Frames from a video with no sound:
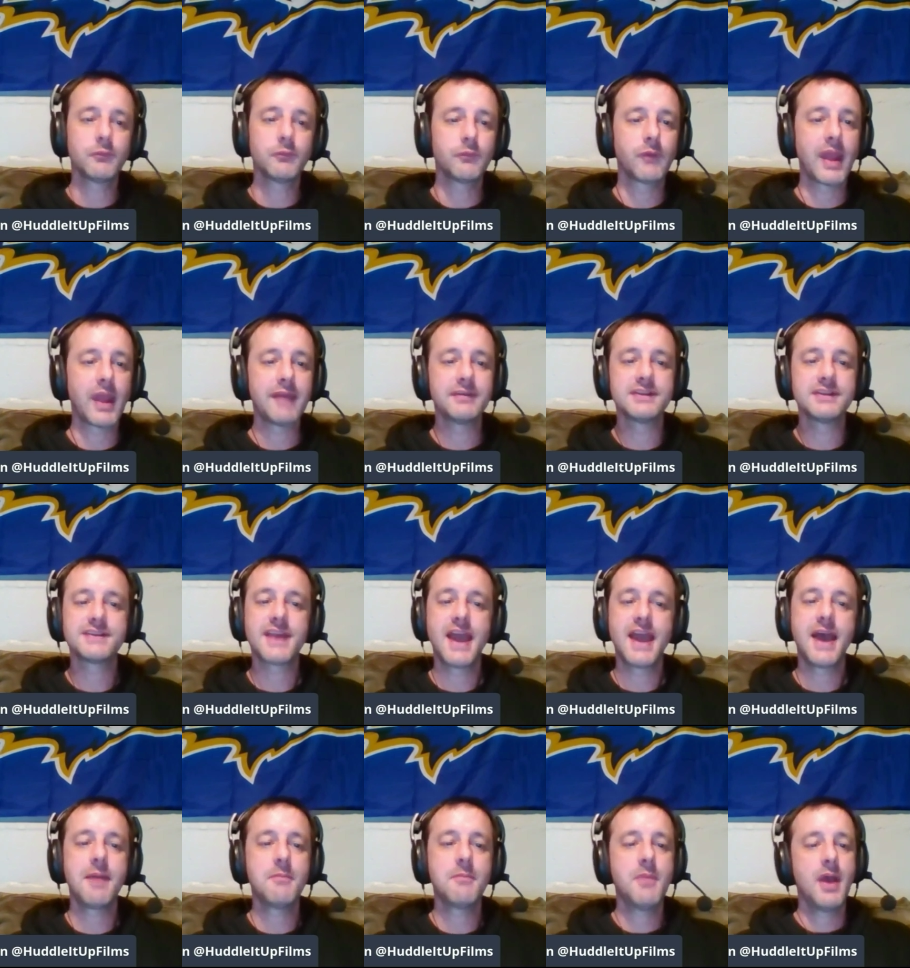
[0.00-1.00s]
Ravens
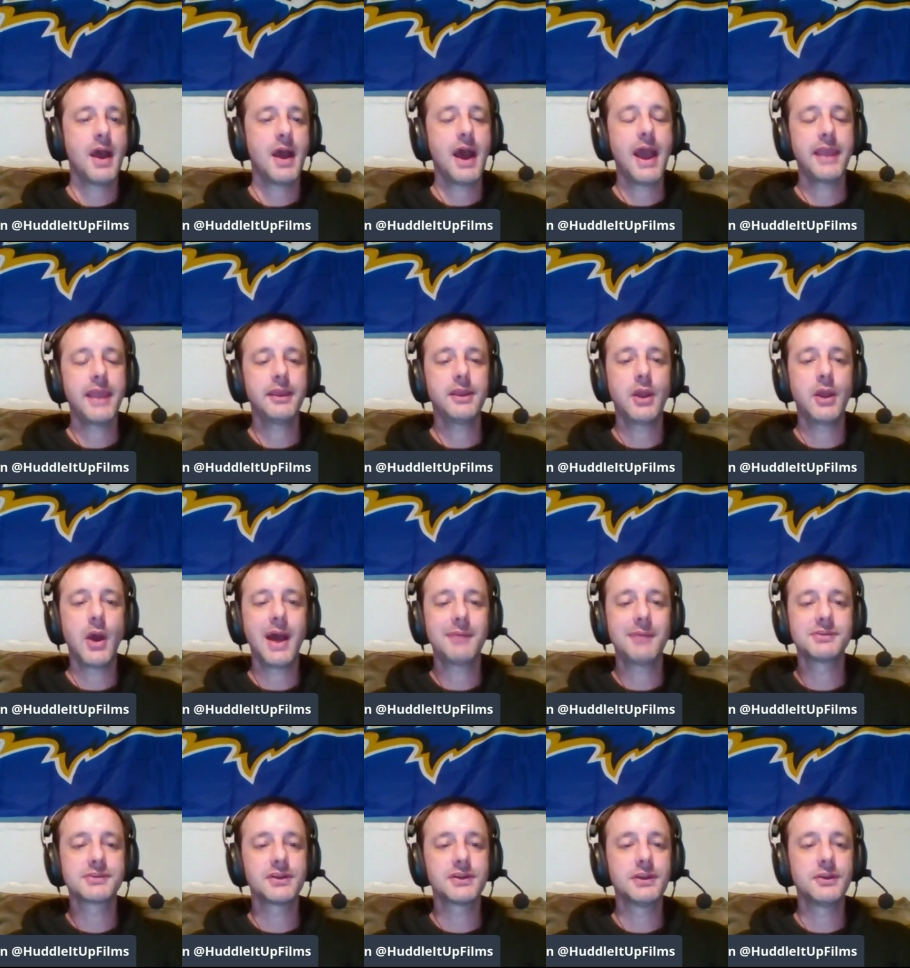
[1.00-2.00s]
M. I, you know, I
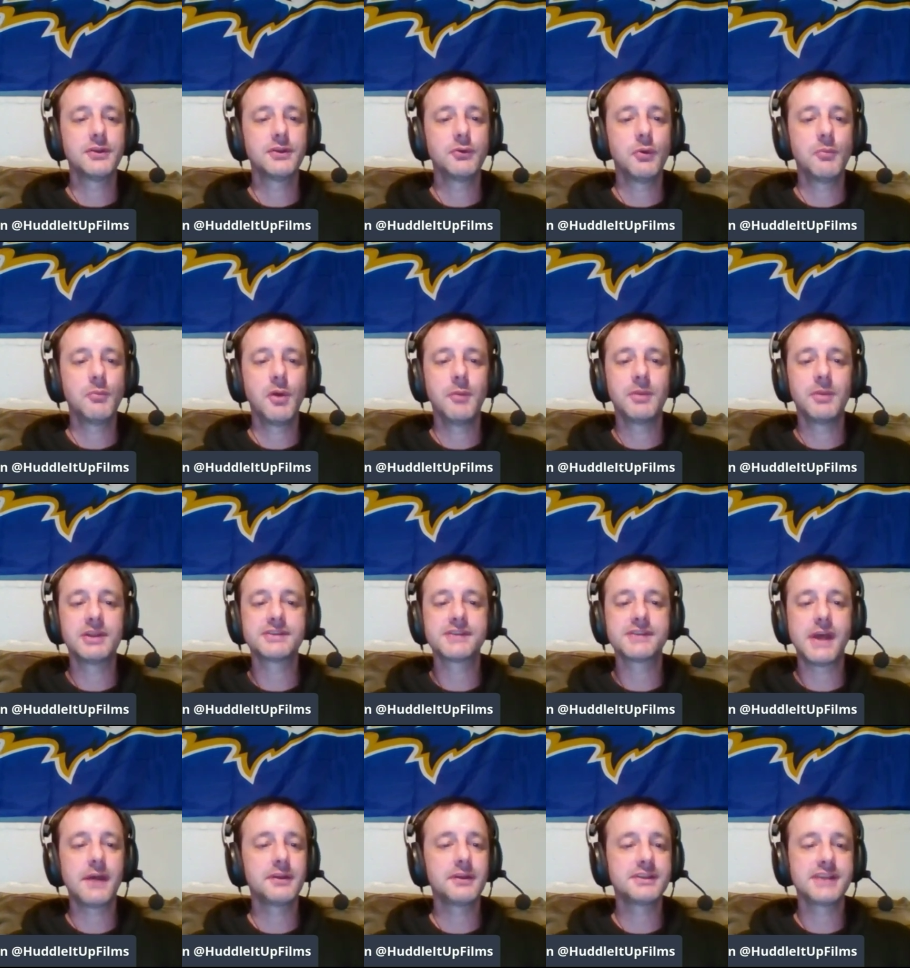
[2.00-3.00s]
was going to do a moment of
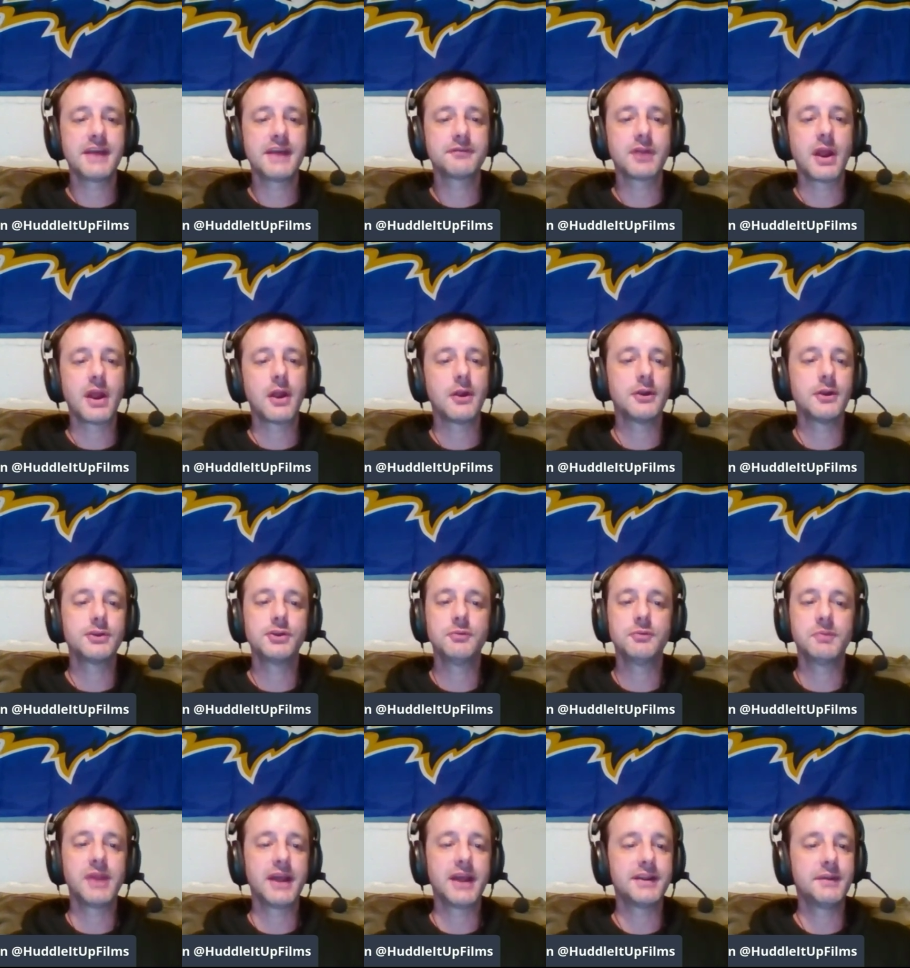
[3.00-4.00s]
silence after I heard you,
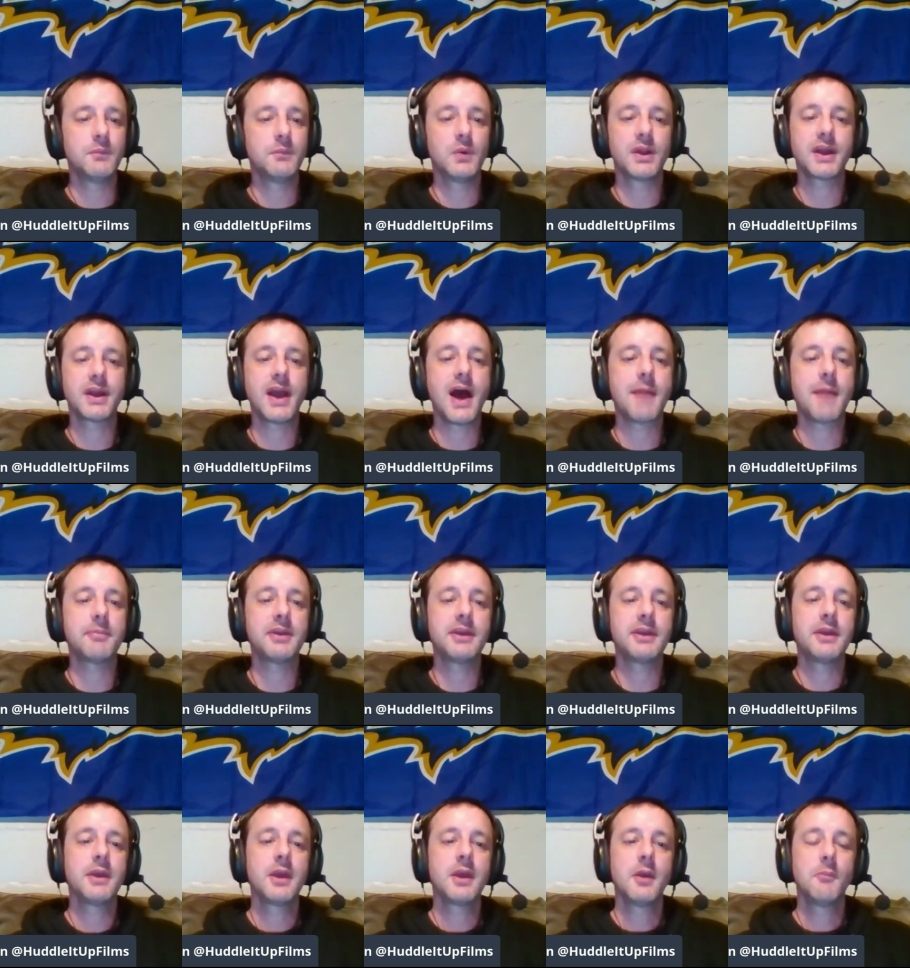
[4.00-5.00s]
but I didn't want to copy.
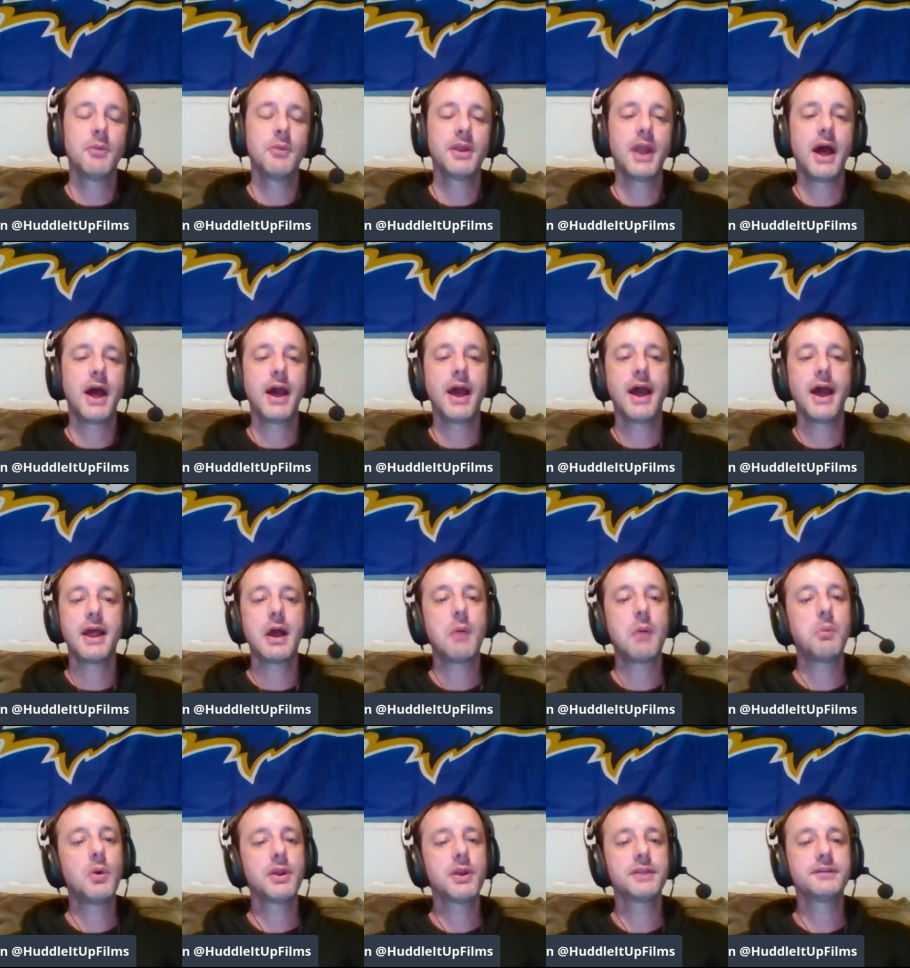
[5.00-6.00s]
But I, I
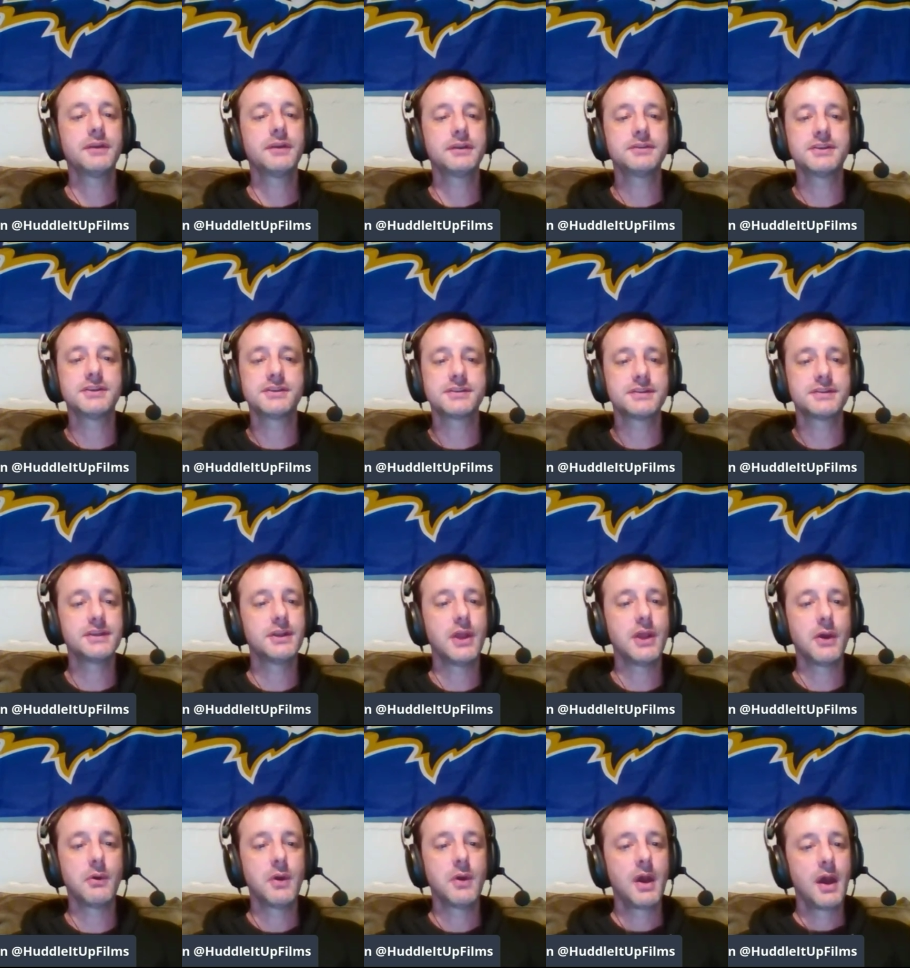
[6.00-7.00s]
wanted to just, you
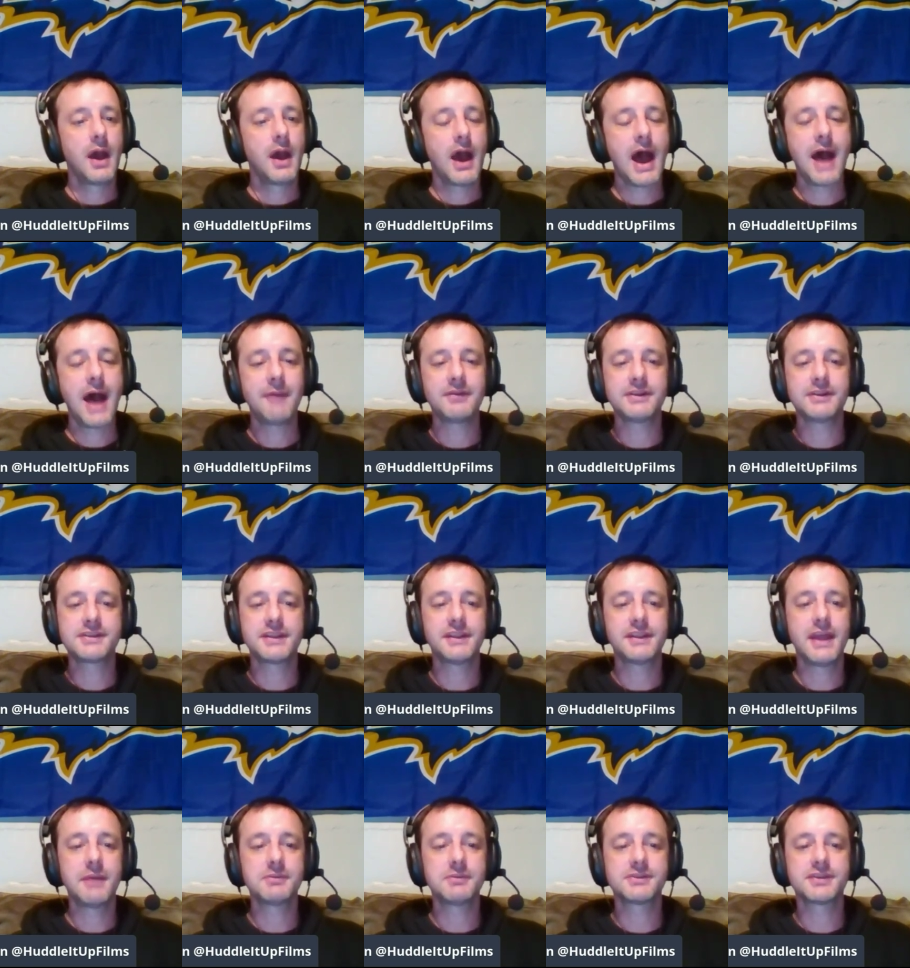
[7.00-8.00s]
know, obviously
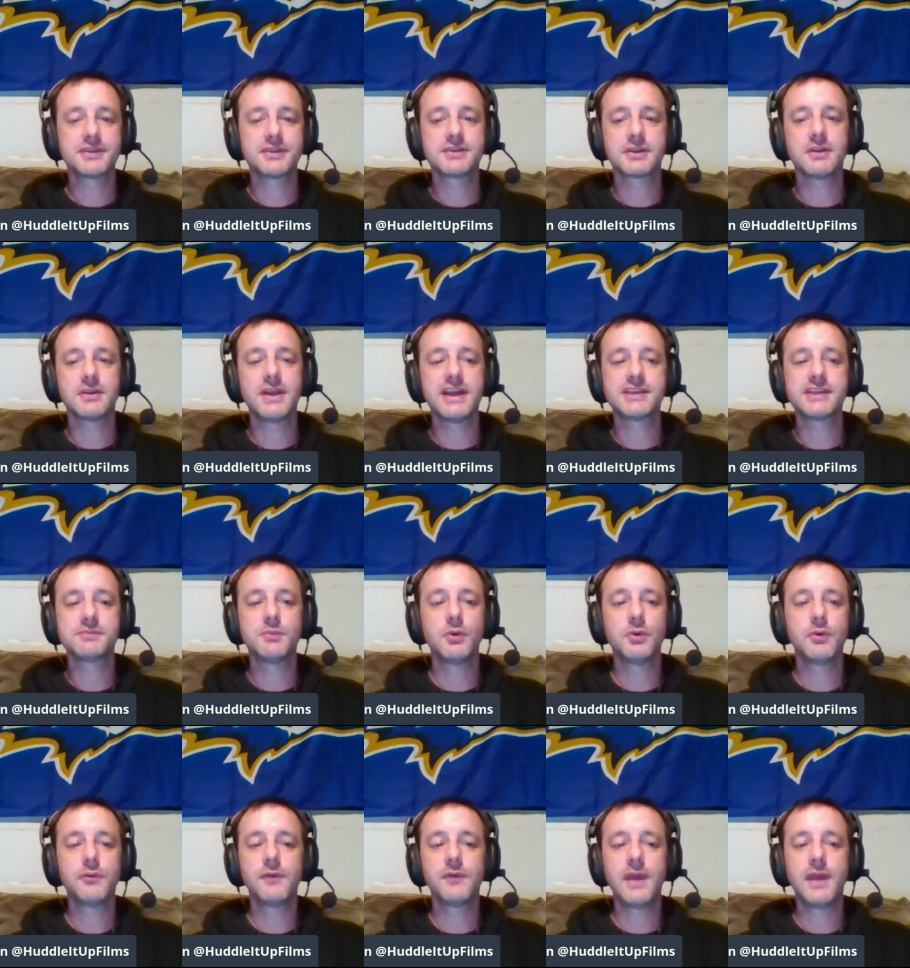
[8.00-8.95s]
that was such a class move.